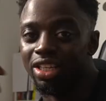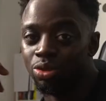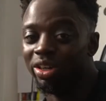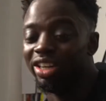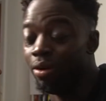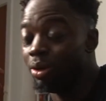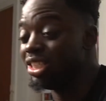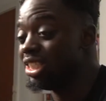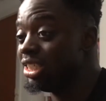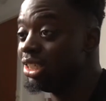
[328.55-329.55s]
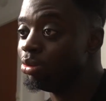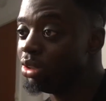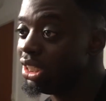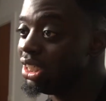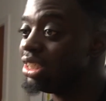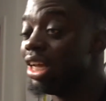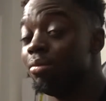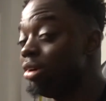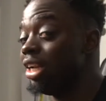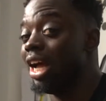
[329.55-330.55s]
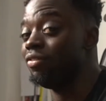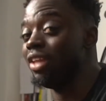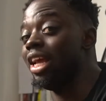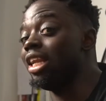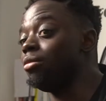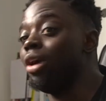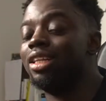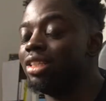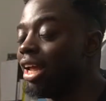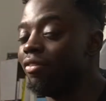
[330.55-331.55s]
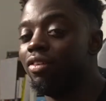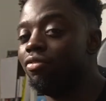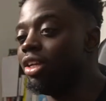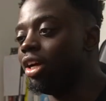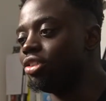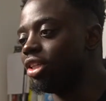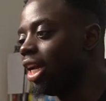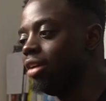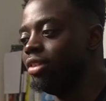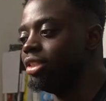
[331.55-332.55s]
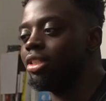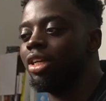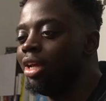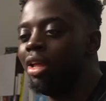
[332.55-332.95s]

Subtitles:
This one, if I want to see single digits, I'm gonna have to end up going to like 1500 calories,